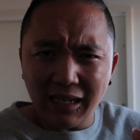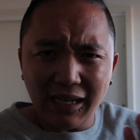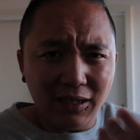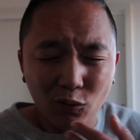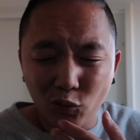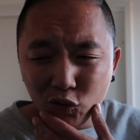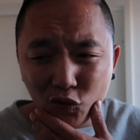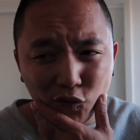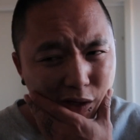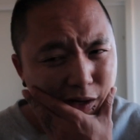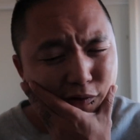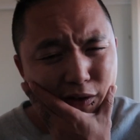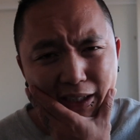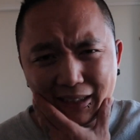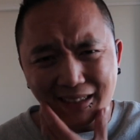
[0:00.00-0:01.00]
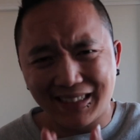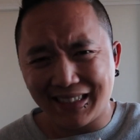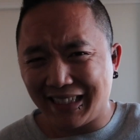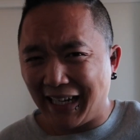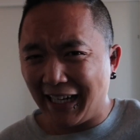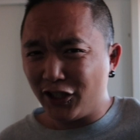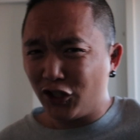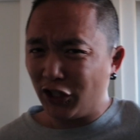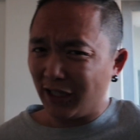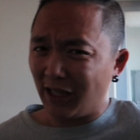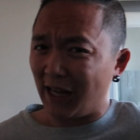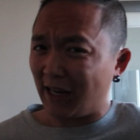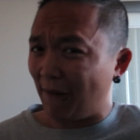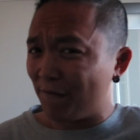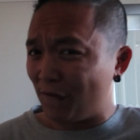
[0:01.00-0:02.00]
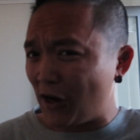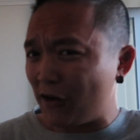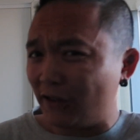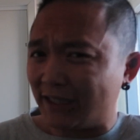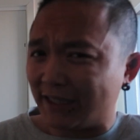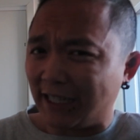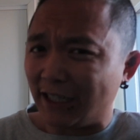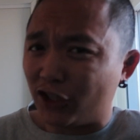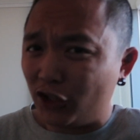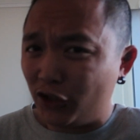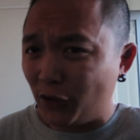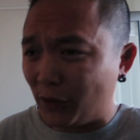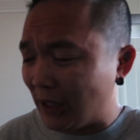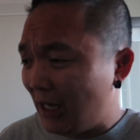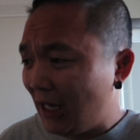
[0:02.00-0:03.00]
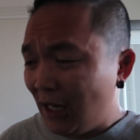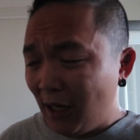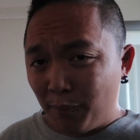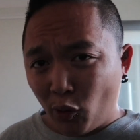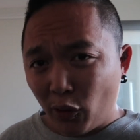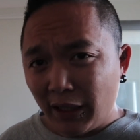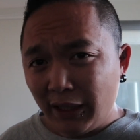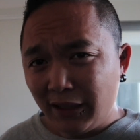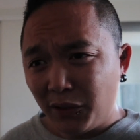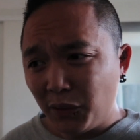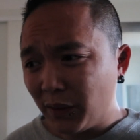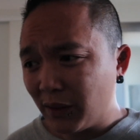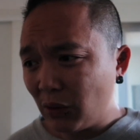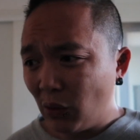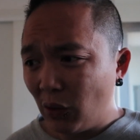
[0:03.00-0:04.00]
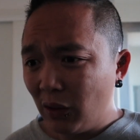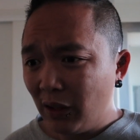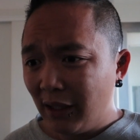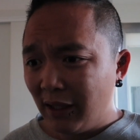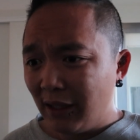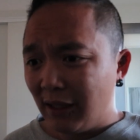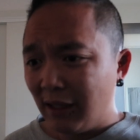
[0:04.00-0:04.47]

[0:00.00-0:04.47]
it was very sketchy, like a very sketchy dude. Brought into store.